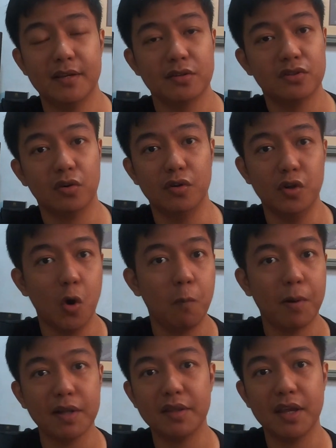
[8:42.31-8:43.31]
So no
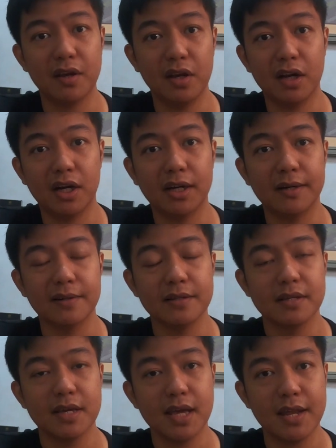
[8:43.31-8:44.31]
particular
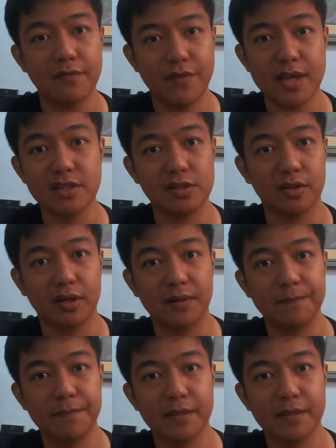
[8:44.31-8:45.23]
investor